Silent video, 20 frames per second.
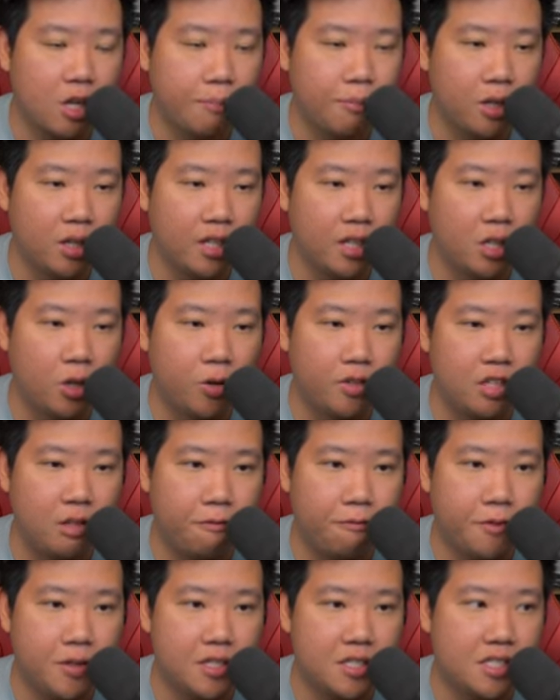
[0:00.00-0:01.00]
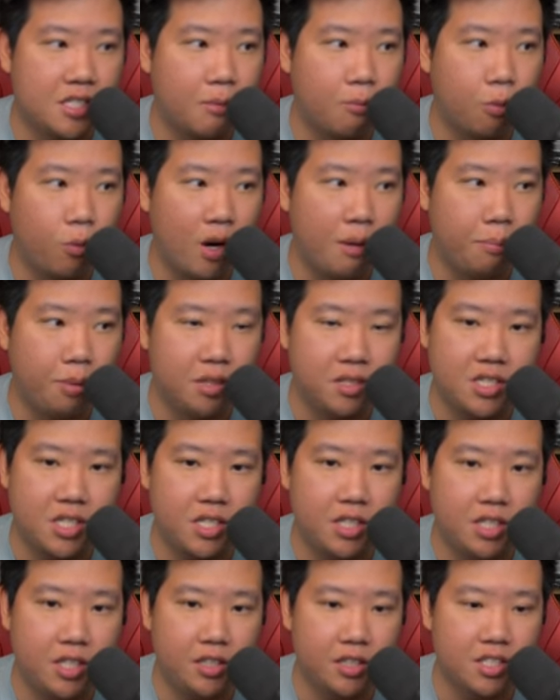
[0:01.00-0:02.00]
I'm going to go and defeat some rebels
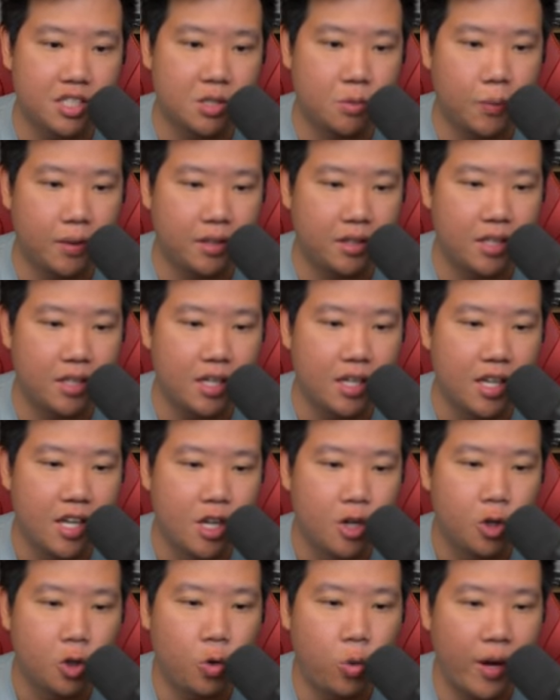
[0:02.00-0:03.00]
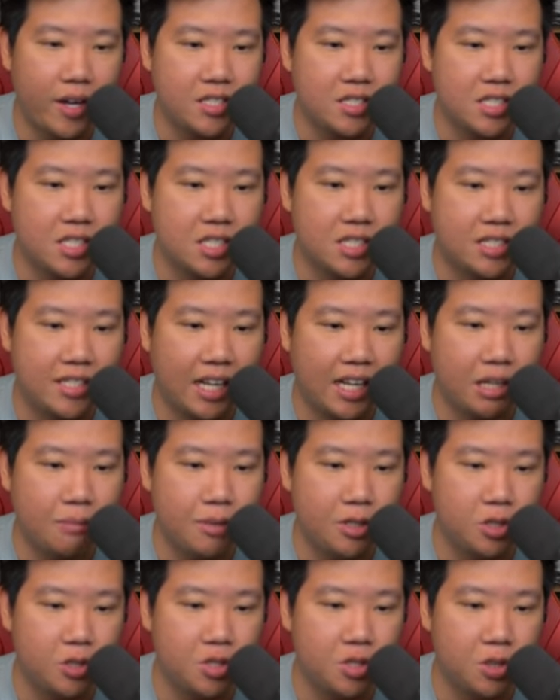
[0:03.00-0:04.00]
in here. This is what the quest is telling
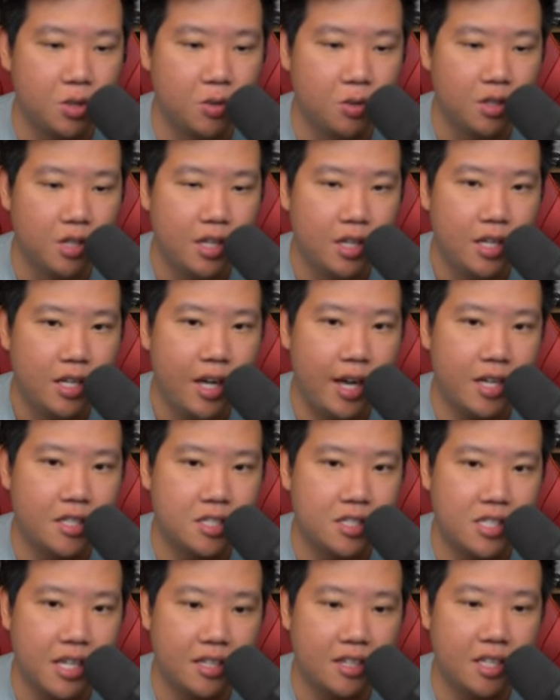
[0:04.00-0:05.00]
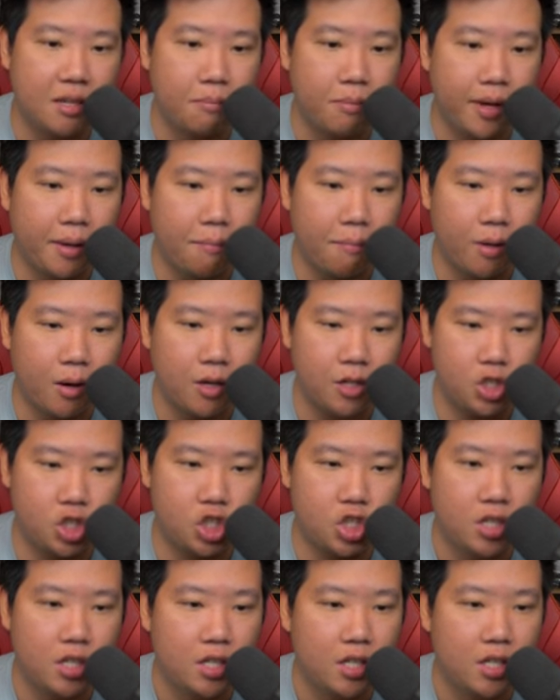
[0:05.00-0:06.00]
me to do, and sending my
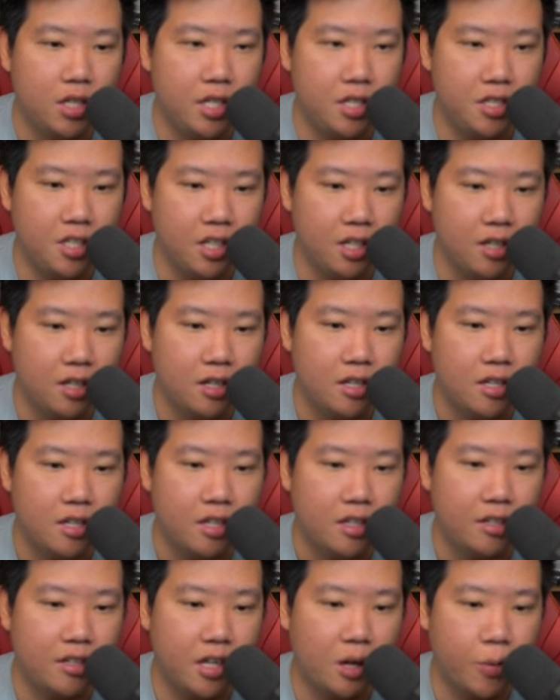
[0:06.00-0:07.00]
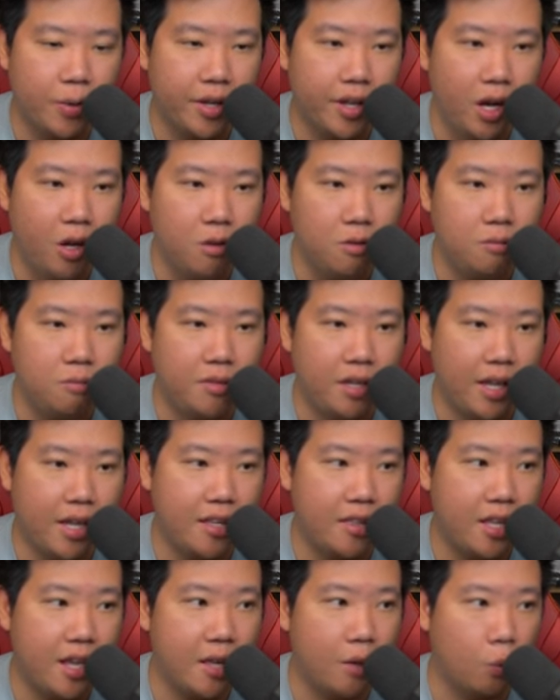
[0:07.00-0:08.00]
march in here. There we go.
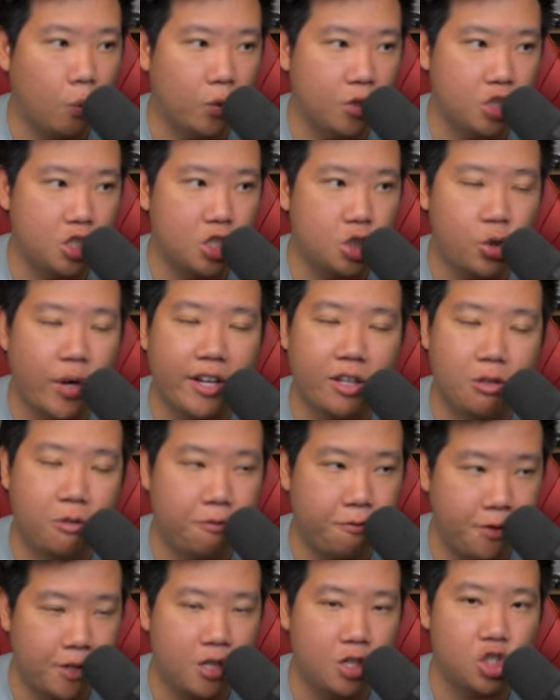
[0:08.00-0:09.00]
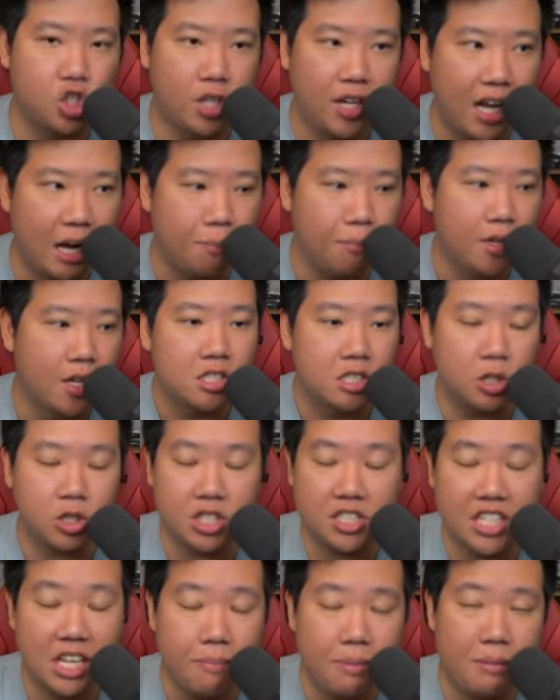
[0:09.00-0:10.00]
And then we're just trying to finish it up. So
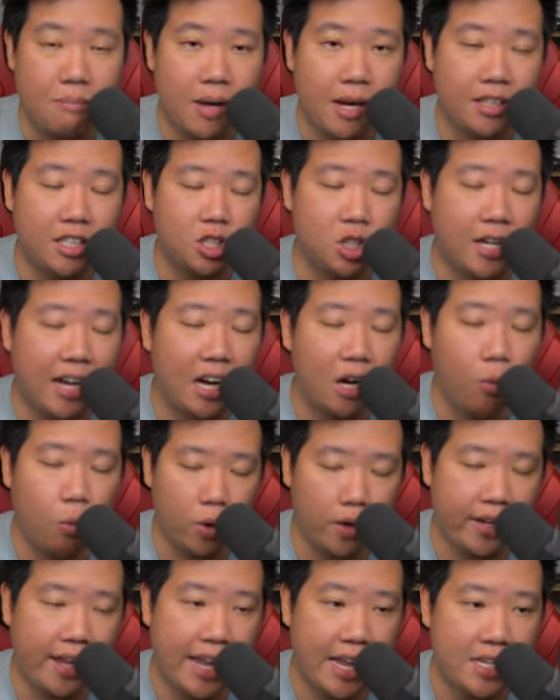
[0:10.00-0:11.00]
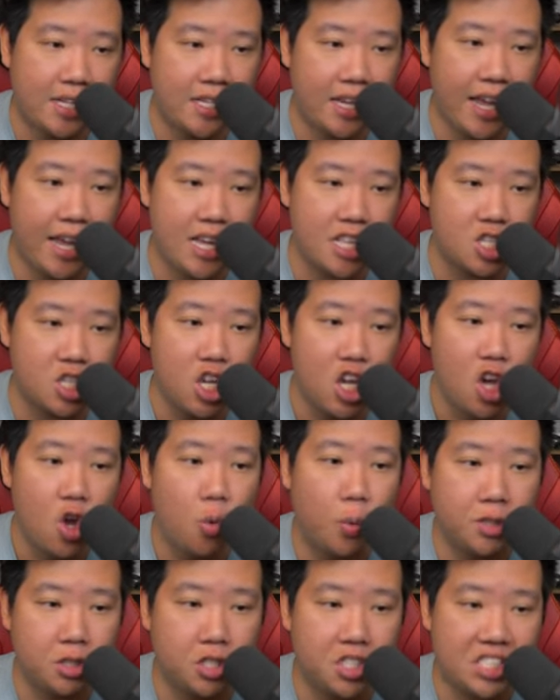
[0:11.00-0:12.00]
just keep in mind that you got to work hand in hand
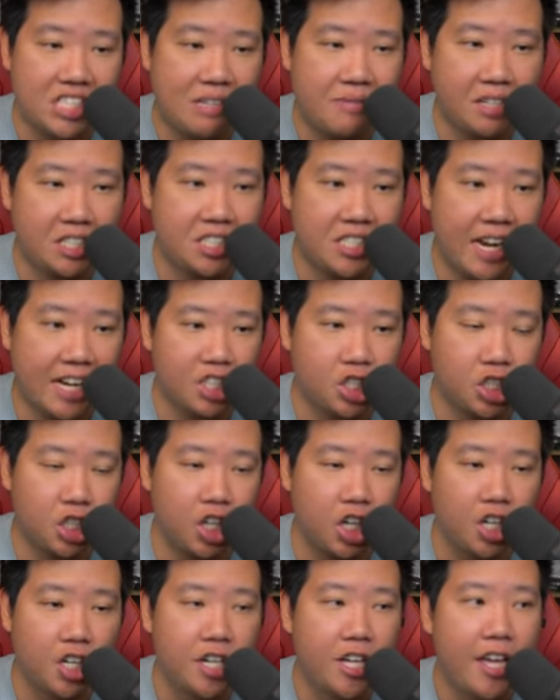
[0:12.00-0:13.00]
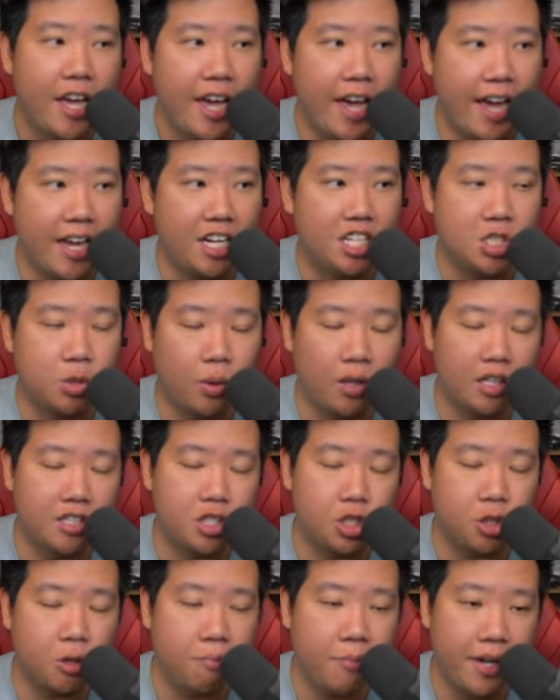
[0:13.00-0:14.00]
with your civic center and as well
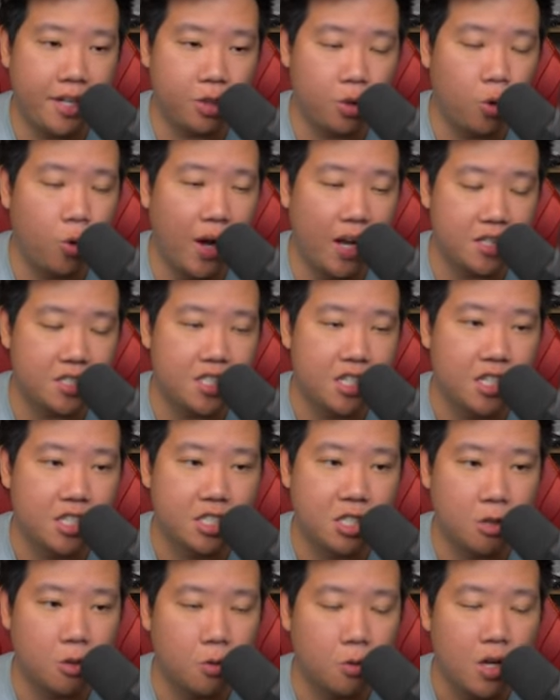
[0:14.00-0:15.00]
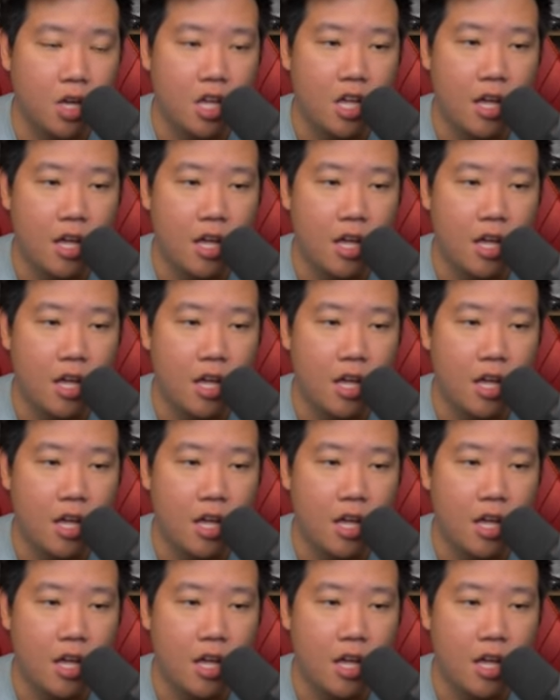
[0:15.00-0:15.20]
as your main quest. So